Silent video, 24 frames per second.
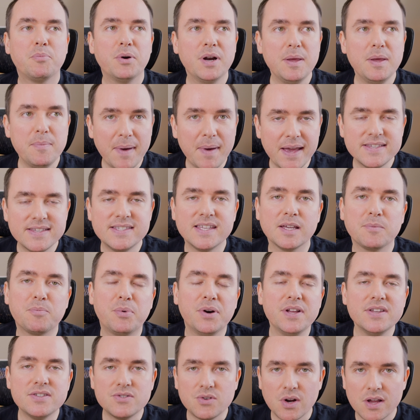Pretty basic,
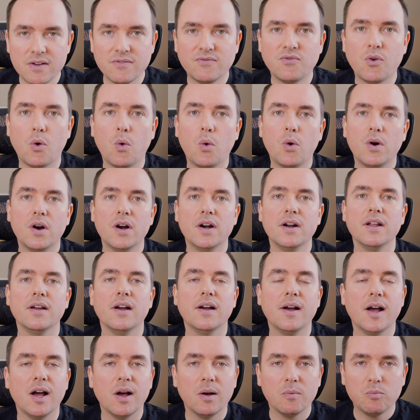pretty straightforward,
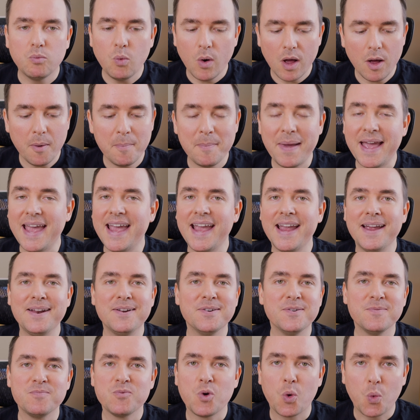uh, um,
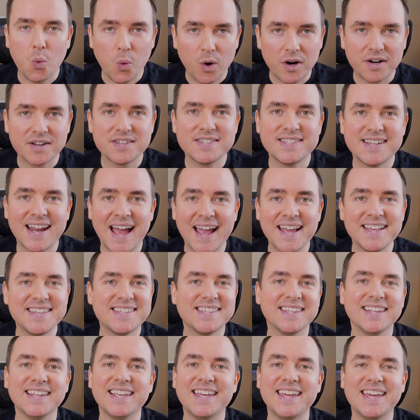well-made, works
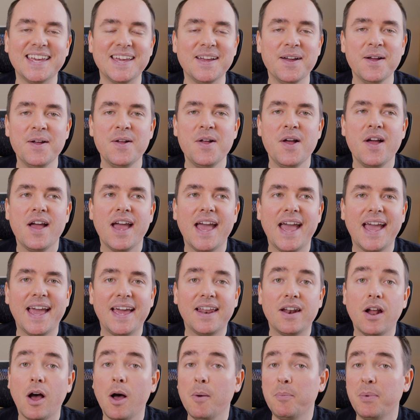nicely,
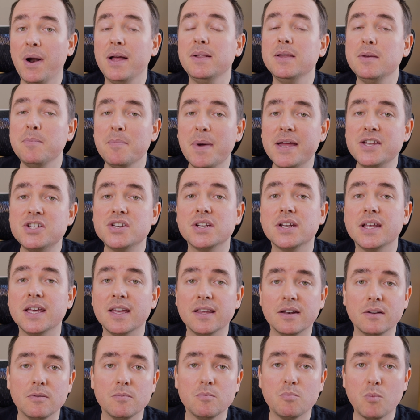and I'll probably mention it